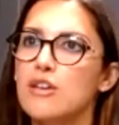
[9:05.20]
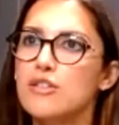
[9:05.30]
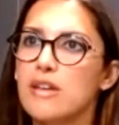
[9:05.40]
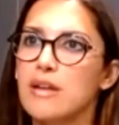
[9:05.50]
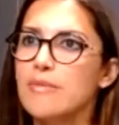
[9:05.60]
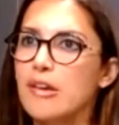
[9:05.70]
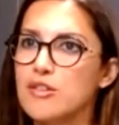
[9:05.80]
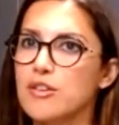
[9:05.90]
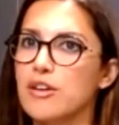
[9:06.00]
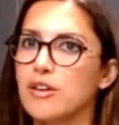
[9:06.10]
You just got to make
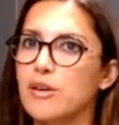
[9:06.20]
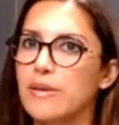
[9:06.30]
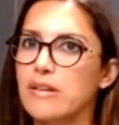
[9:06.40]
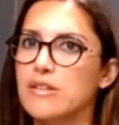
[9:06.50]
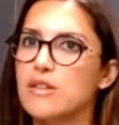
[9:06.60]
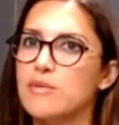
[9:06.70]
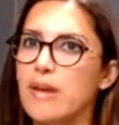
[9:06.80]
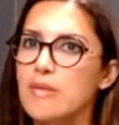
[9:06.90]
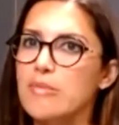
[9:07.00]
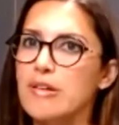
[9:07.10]
sure you're going to the
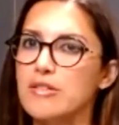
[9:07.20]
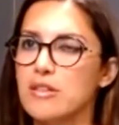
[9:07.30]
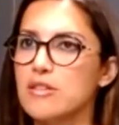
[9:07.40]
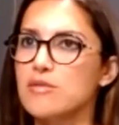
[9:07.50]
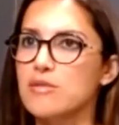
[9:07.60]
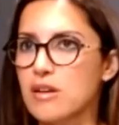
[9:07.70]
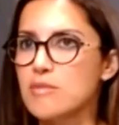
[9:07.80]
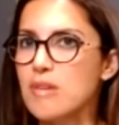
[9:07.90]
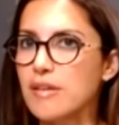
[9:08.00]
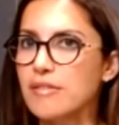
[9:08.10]
right person who's going
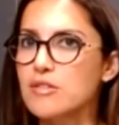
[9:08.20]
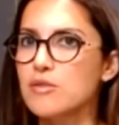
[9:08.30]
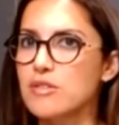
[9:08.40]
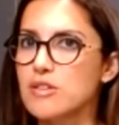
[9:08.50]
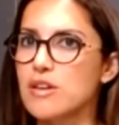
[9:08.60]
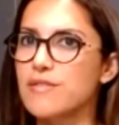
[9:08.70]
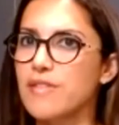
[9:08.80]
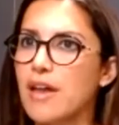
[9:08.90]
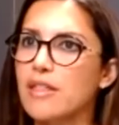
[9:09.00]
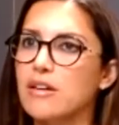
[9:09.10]
to be able to achieve
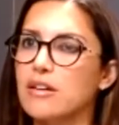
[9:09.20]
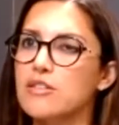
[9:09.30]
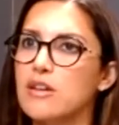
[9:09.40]
that look.